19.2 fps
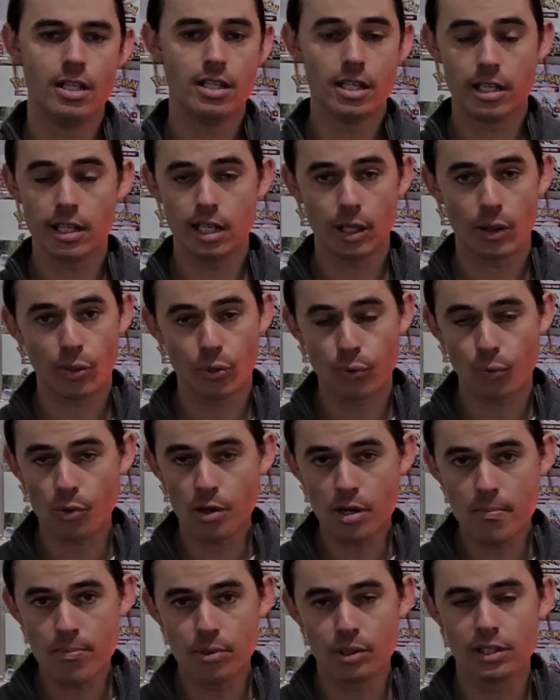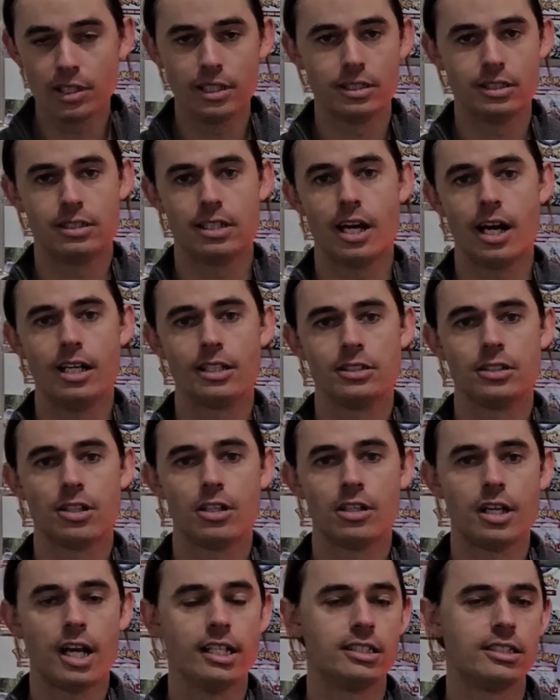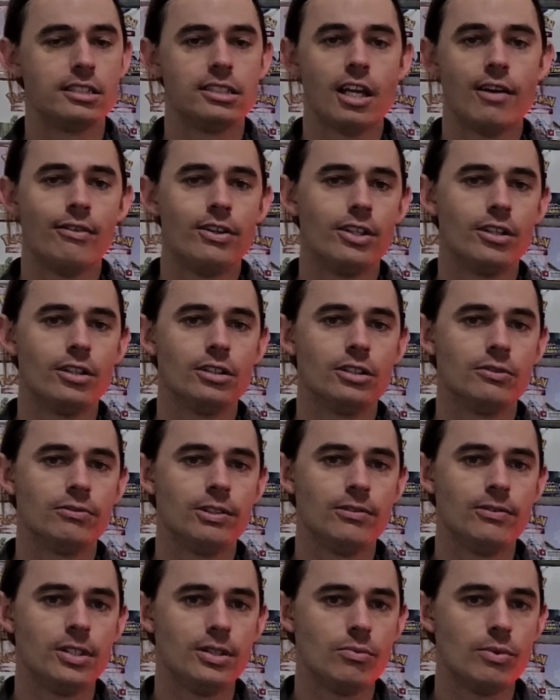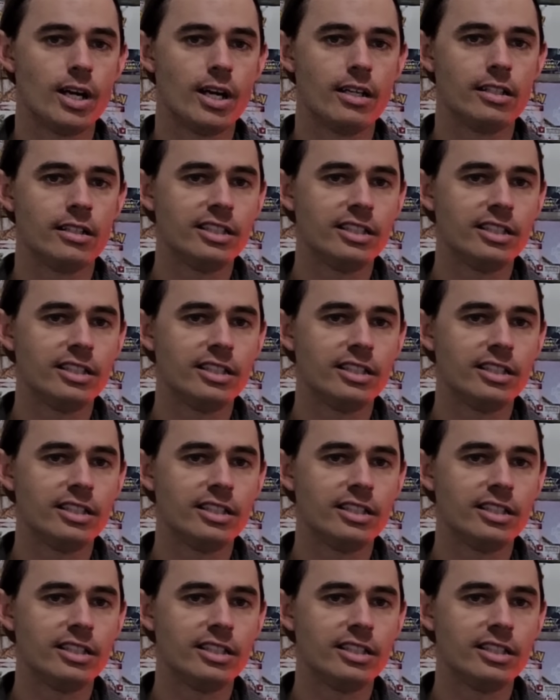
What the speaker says: You're getting 3 Brilliant Stars though at $7.51,